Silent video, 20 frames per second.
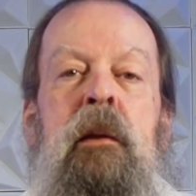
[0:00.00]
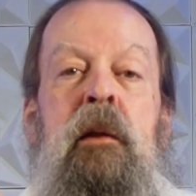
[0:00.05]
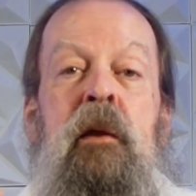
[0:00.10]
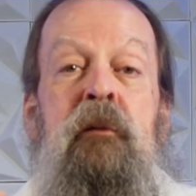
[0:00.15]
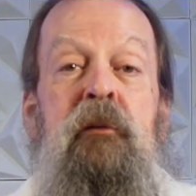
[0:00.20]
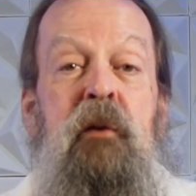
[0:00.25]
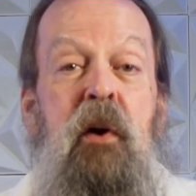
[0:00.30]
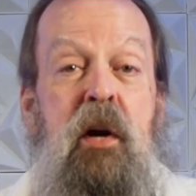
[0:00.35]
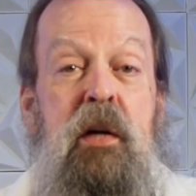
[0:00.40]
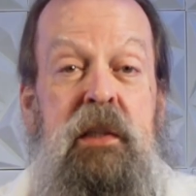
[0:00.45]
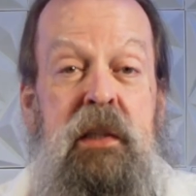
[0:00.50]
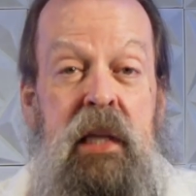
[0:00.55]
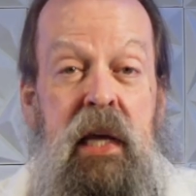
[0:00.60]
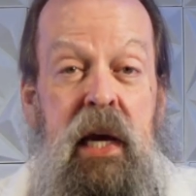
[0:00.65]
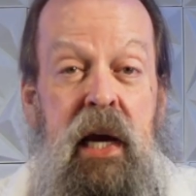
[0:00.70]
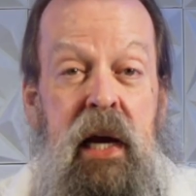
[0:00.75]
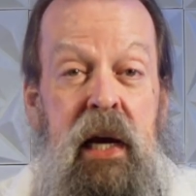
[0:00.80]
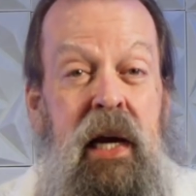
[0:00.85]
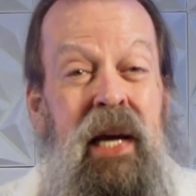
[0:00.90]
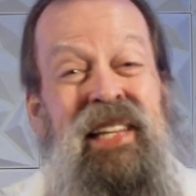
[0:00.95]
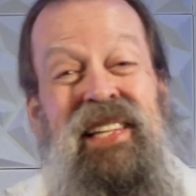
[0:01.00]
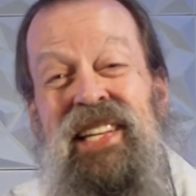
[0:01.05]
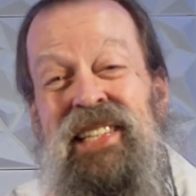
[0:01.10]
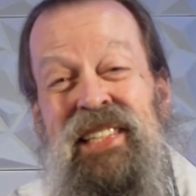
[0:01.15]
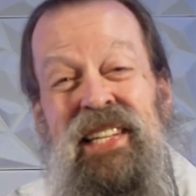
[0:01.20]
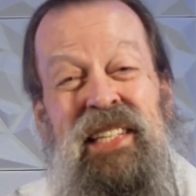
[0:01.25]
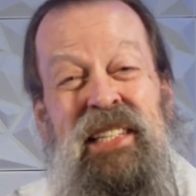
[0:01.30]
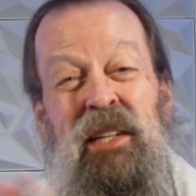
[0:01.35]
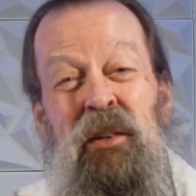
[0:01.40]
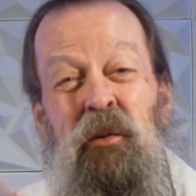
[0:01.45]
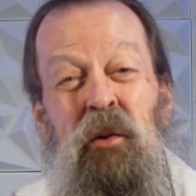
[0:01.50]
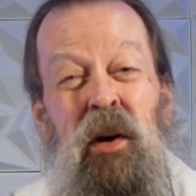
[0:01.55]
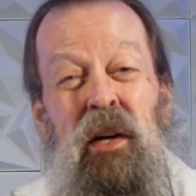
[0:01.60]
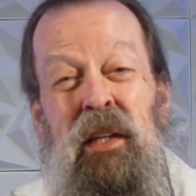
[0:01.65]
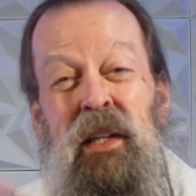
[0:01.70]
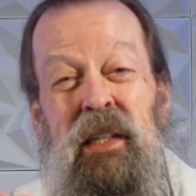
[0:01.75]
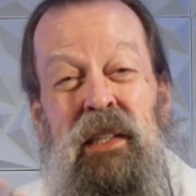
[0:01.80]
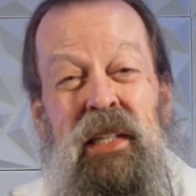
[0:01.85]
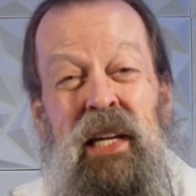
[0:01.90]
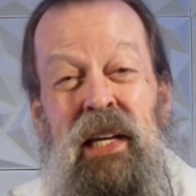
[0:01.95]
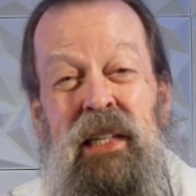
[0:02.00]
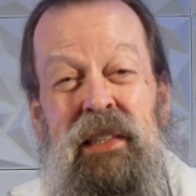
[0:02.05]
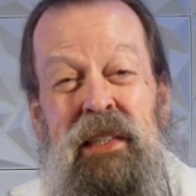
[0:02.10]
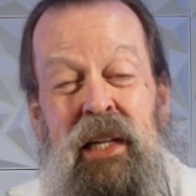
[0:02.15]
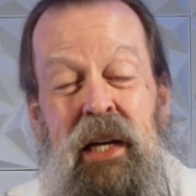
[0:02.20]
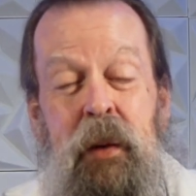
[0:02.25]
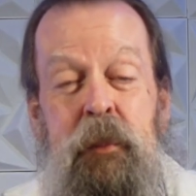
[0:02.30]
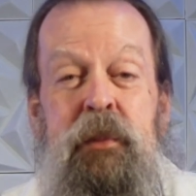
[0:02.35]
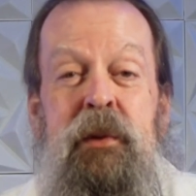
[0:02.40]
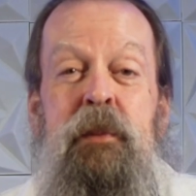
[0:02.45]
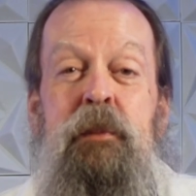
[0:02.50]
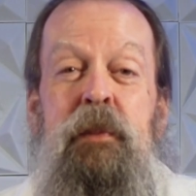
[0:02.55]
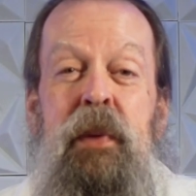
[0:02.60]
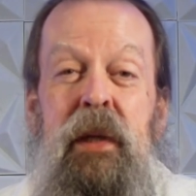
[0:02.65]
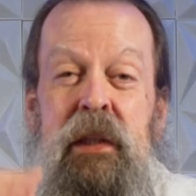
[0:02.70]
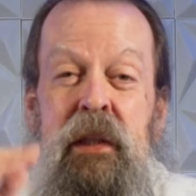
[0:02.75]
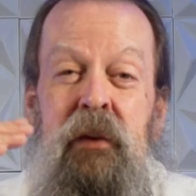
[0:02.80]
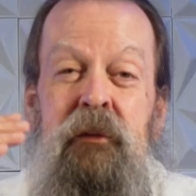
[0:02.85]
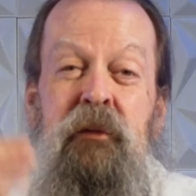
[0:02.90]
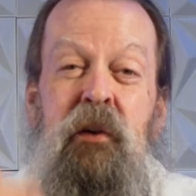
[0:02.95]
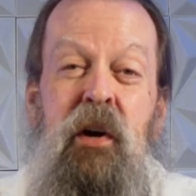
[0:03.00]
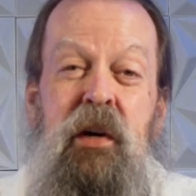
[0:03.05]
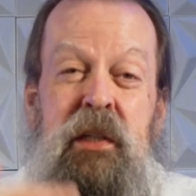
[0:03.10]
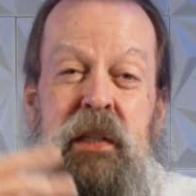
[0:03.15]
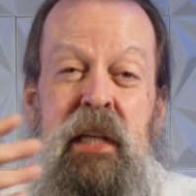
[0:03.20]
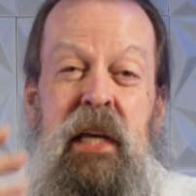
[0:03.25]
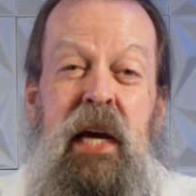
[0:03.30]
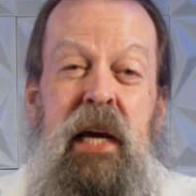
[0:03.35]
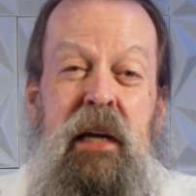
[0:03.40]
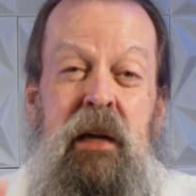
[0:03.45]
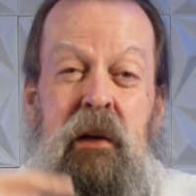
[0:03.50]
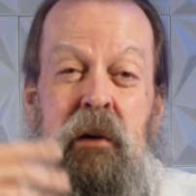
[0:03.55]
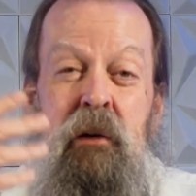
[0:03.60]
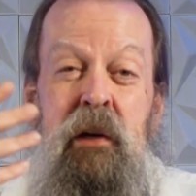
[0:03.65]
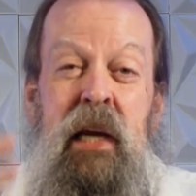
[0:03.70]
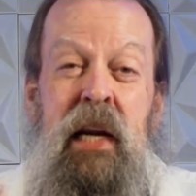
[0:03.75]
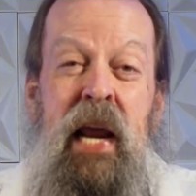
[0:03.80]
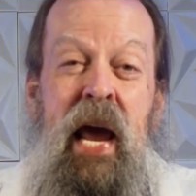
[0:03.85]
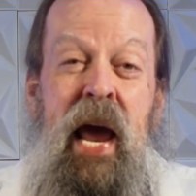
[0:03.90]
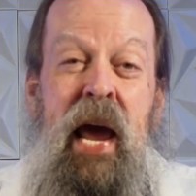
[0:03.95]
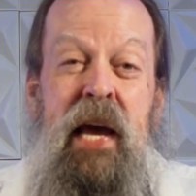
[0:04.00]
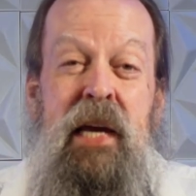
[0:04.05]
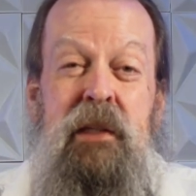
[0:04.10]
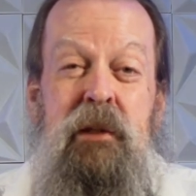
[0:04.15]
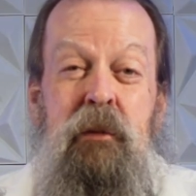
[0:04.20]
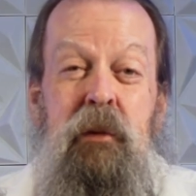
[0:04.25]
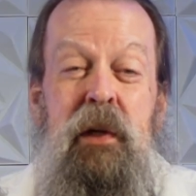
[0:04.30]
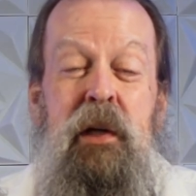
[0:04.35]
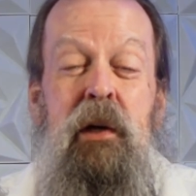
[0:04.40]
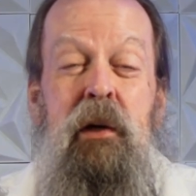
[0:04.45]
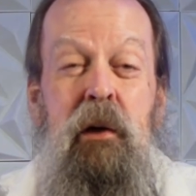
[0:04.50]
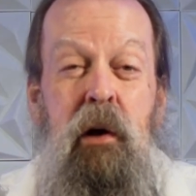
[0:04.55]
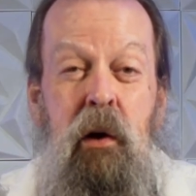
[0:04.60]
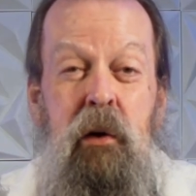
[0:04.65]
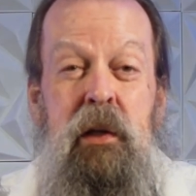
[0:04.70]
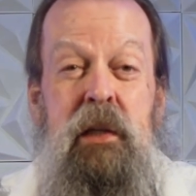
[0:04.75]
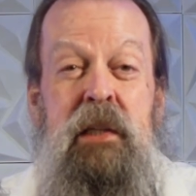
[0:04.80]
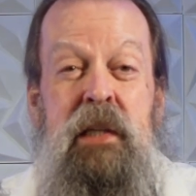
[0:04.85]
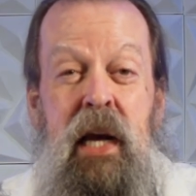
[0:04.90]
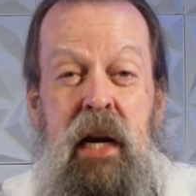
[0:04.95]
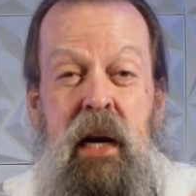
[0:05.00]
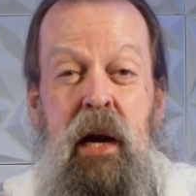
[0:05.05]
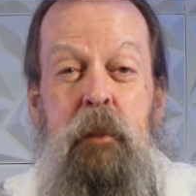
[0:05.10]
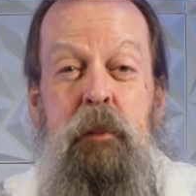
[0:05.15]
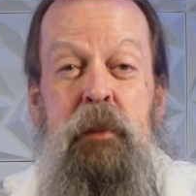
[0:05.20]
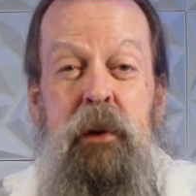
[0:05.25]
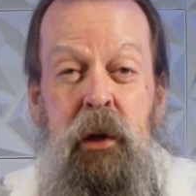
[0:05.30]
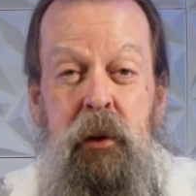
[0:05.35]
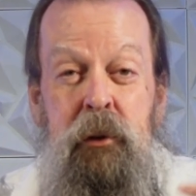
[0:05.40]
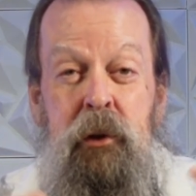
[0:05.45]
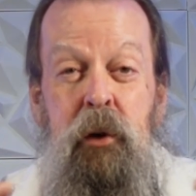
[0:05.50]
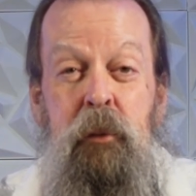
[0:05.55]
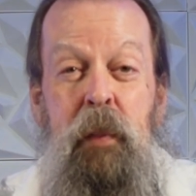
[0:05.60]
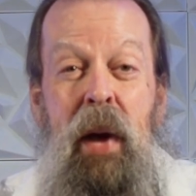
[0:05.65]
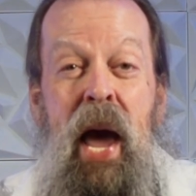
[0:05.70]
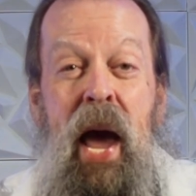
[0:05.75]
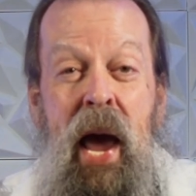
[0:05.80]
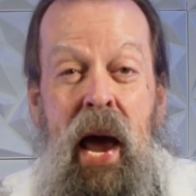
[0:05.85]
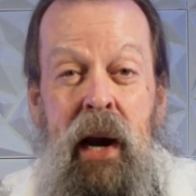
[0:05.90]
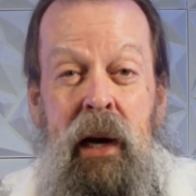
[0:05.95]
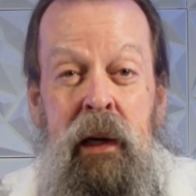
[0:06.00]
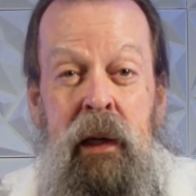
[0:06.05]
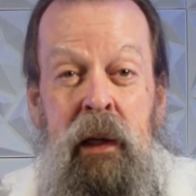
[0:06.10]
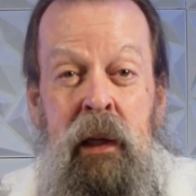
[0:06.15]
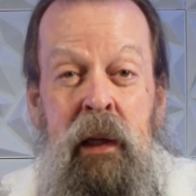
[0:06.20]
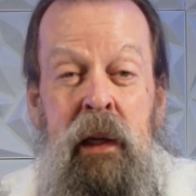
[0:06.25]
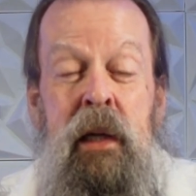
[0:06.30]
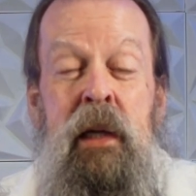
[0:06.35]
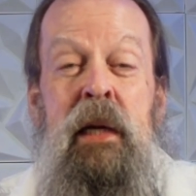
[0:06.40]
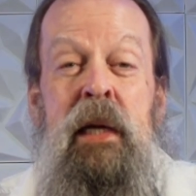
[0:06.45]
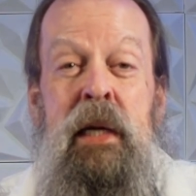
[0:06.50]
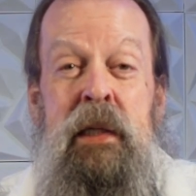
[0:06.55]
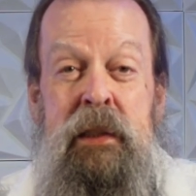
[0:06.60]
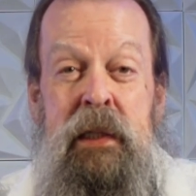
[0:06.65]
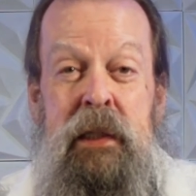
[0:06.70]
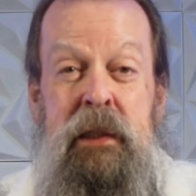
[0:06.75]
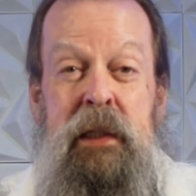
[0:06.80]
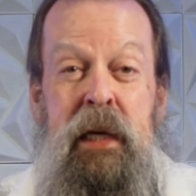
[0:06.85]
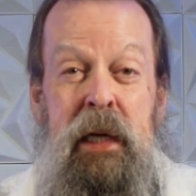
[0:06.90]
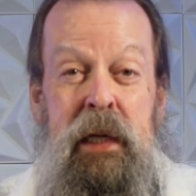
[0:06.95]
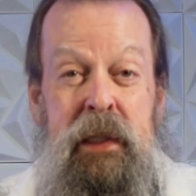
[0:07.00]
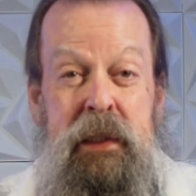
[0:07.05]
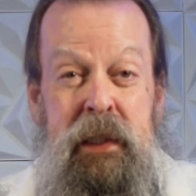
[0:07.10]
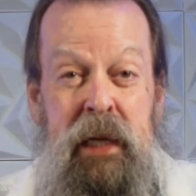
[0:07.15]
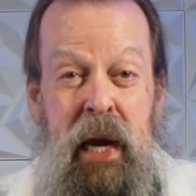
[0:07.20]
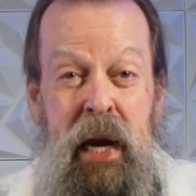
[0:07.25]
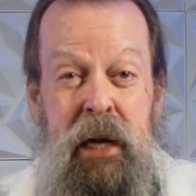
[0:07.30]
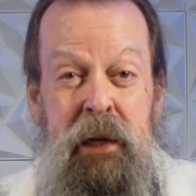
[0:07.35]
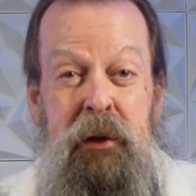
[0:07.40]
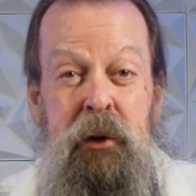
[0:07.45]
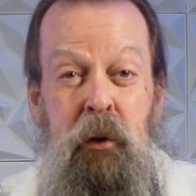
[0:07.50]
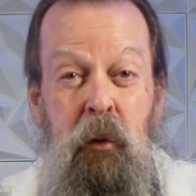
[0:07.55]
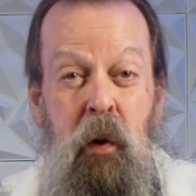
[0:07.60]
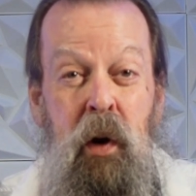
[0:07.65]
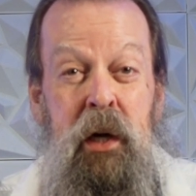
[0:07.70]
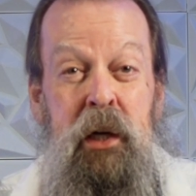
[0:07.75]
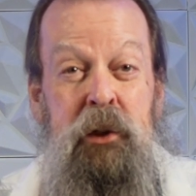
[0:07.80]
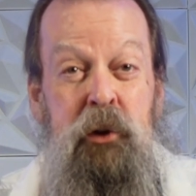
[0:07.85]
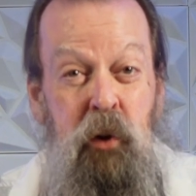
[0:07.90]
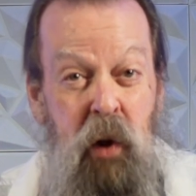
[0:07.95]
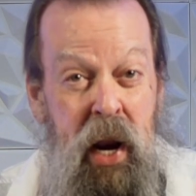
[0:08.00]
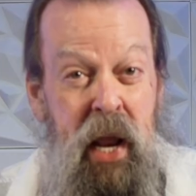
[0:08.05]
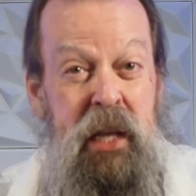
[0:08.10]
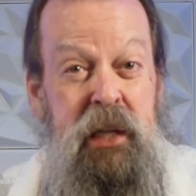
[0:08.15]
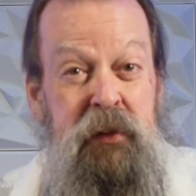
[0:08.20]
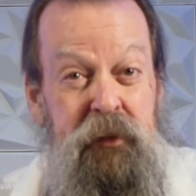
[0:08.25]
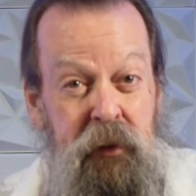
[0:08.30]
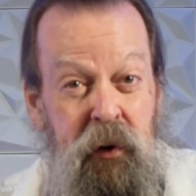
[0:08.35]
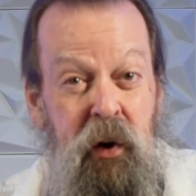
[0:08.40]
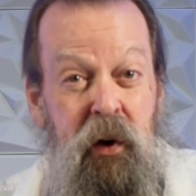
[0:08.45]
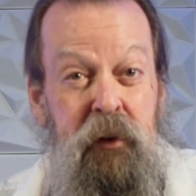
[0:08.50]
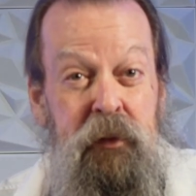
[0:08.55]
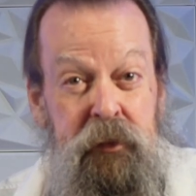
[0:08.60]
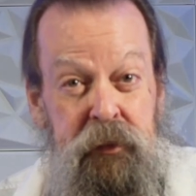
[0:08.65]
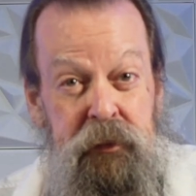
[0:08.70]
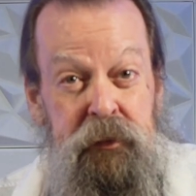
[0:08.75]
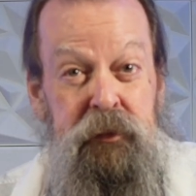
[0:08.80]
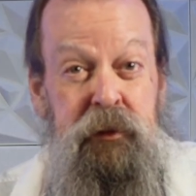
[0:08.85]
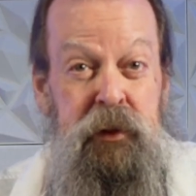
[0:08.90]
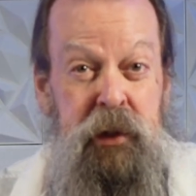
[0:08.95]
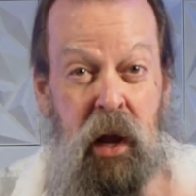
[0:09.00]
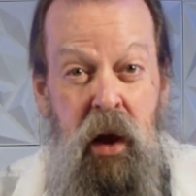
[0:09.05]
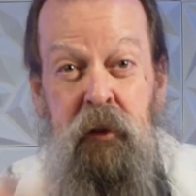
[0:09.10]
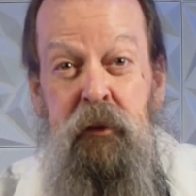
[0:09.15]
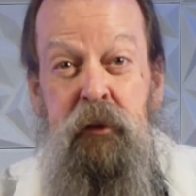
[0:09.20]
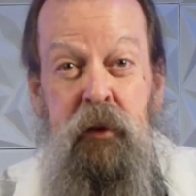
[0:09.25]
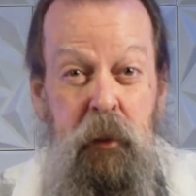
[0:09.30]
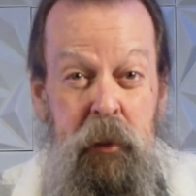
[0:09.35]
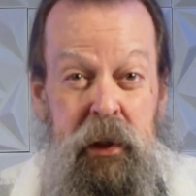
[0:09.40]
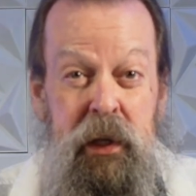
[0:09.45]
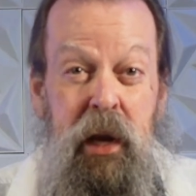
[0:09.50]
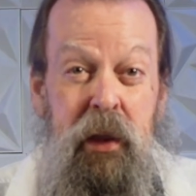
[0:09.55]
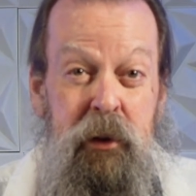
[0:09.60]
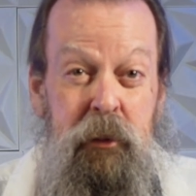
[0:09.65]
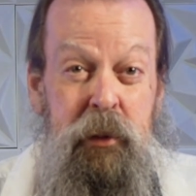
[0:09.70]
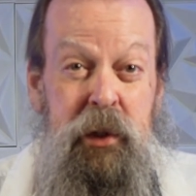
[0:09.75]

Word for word: The first thing, and this isn't one of the 10 tips, but the first thing you get asked when you go to set up your new Mac is it's going to say, do you want to transfer stuff from another